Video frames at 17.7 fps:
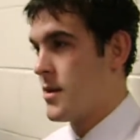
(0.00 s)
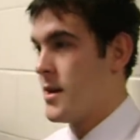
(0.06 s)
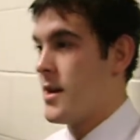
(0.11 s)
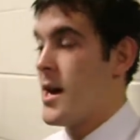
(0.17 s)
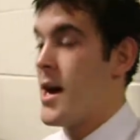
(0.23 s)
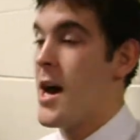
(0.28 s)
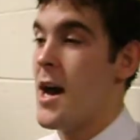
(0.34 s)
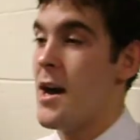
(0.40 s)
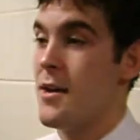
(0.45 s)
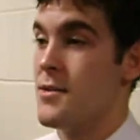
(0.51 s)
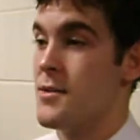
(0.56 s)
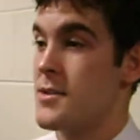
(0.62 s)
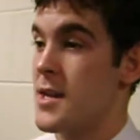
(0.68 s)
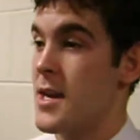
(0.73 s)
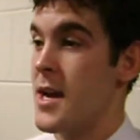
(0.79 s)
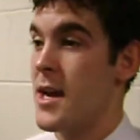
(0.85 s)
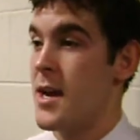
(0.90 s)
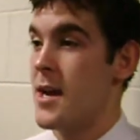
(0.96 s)
It was
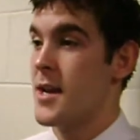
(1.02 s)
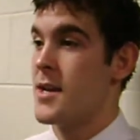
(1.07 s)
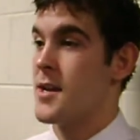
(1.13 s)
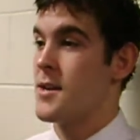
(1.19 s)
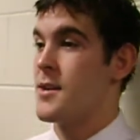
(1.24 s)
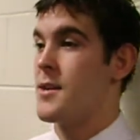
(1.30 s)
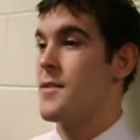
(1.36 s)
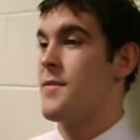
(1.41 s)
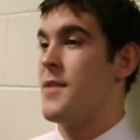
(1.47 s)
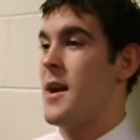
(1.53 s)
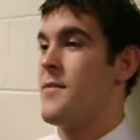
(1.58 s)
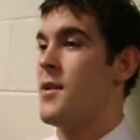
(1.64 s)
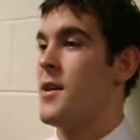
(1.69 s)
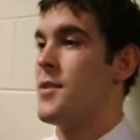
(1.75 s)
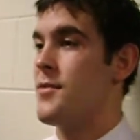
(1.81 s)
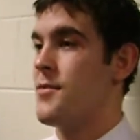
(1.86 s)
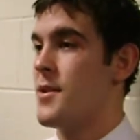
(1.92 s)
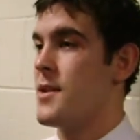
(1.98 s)

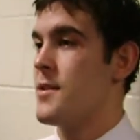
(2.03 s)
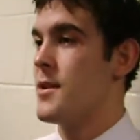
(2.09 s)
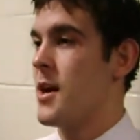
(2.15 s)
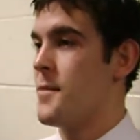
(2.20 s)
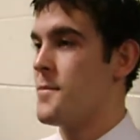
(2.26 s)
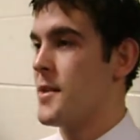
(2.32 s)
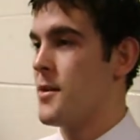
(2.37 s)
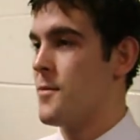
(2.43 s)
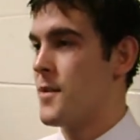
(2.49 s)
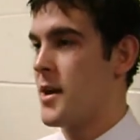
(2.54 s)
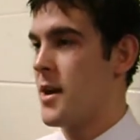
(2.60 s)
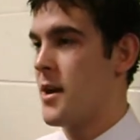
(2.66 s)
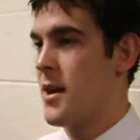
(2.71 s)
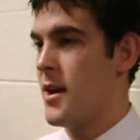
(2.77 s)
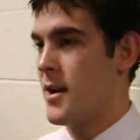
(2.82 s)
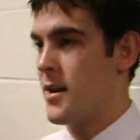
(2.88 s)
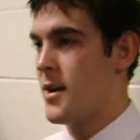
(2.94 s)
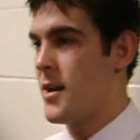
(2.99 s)
5-on-3, hopped up,
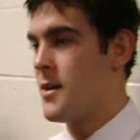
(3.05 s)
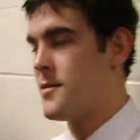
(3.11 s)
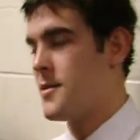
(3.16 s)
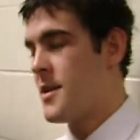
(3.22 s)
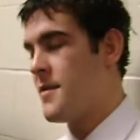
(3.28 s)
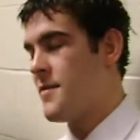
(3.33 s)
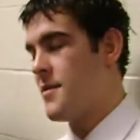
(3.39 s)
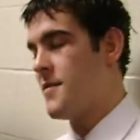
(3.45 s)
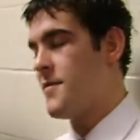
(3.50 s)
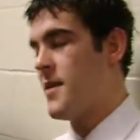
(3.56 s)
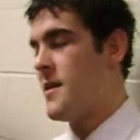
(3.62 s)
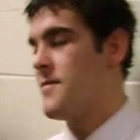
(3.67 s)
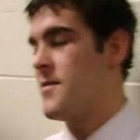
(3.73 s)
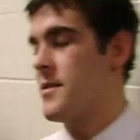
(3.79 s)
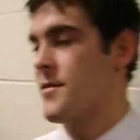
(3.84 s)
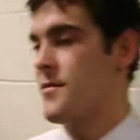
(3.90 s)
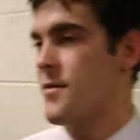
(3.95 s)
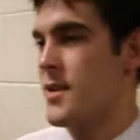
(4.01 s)
got out there for the
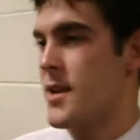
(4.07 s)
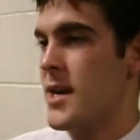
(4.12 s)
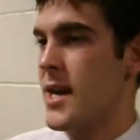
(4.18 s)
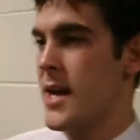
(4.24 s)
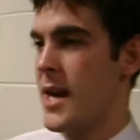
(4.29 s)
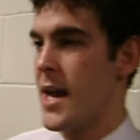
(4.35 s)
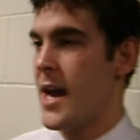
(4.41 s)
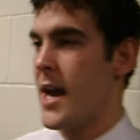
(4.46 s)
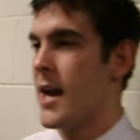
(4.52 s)
5-on-3, and